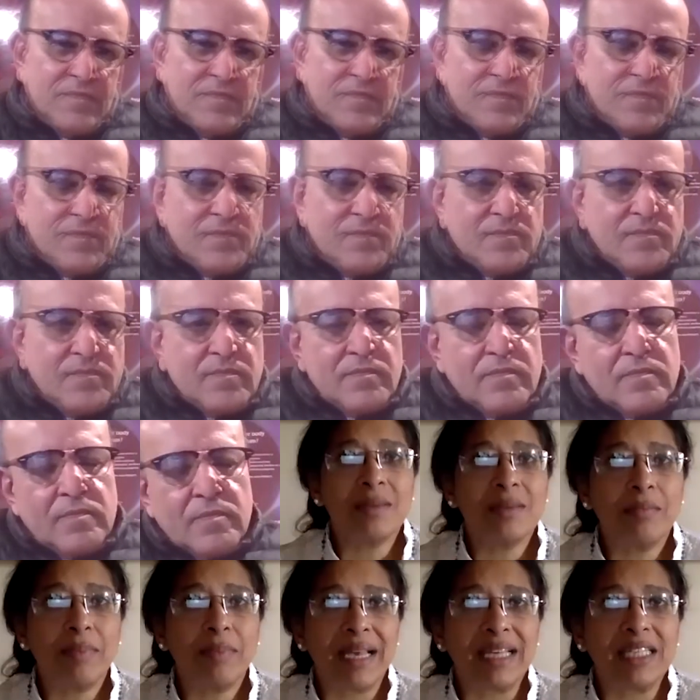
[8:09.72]
What is
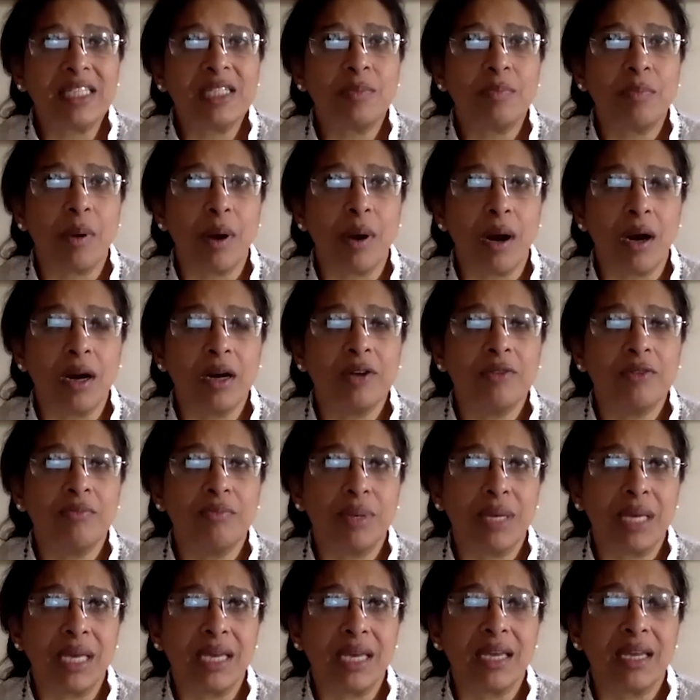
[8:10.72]
the best part of
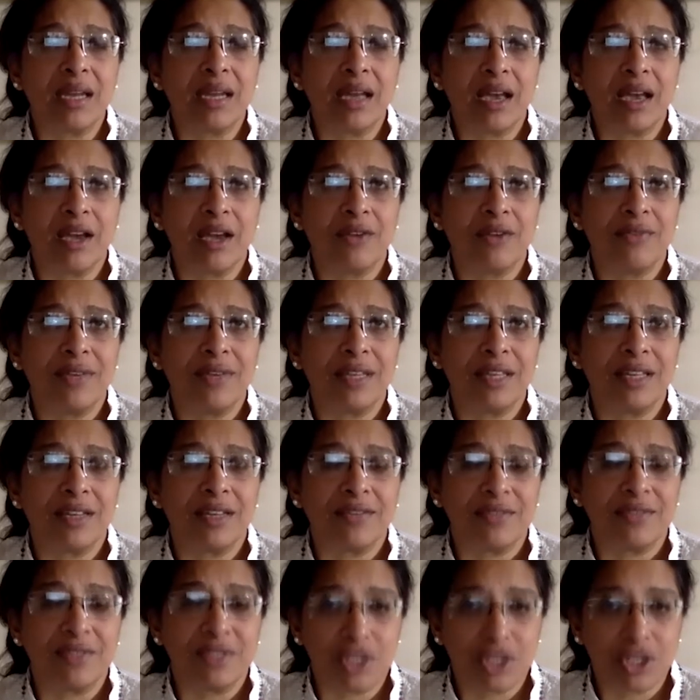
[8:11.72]
being an Ayurvedic
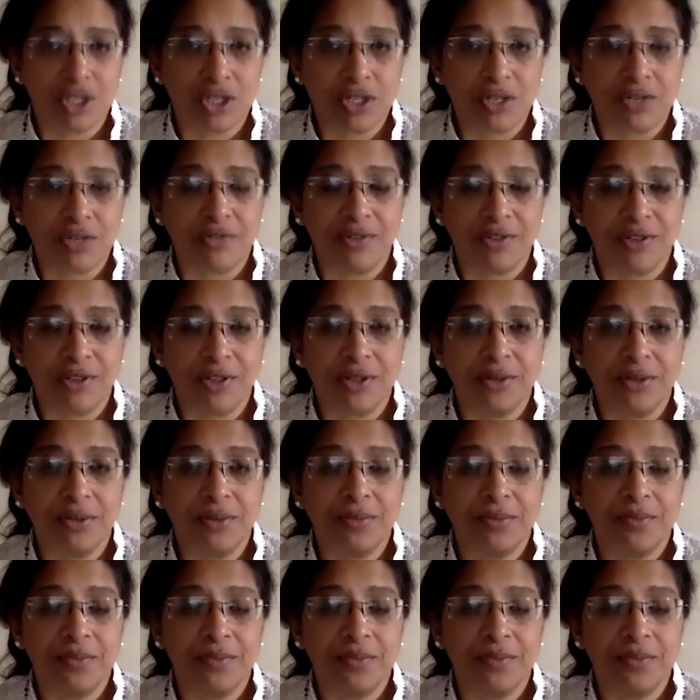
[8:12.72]
physician for you?